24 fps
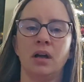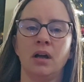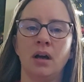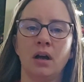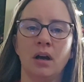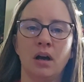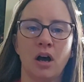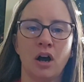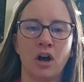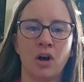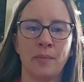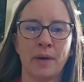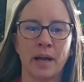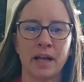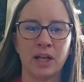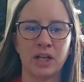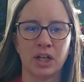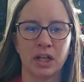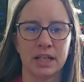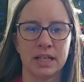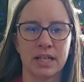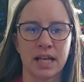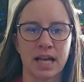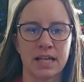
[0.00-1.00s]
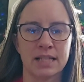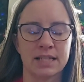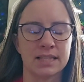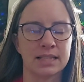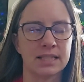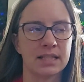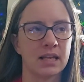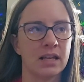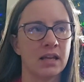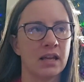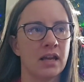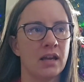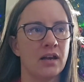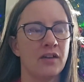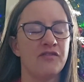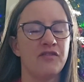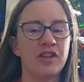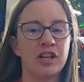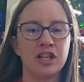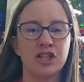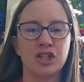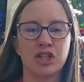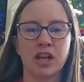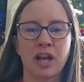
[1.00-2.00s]
Oh my goodness.
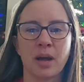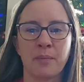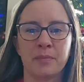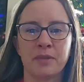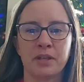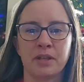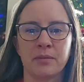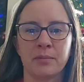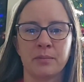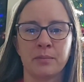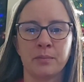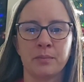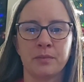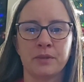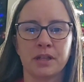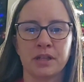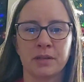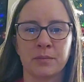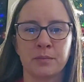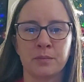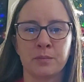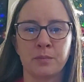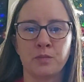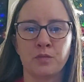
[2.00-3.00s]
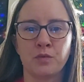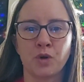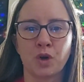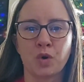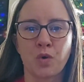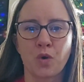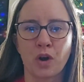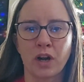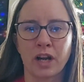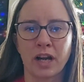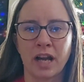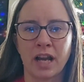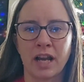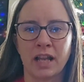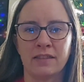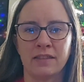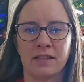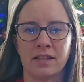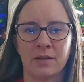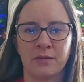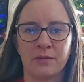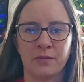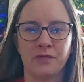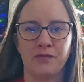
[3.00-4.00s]
Finishing up the recording and
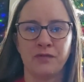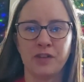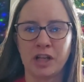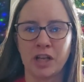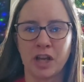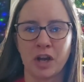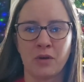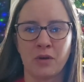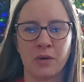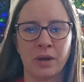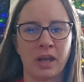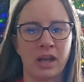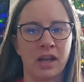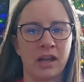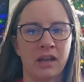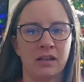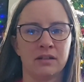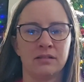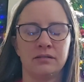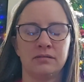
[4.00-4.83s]
the videoing, and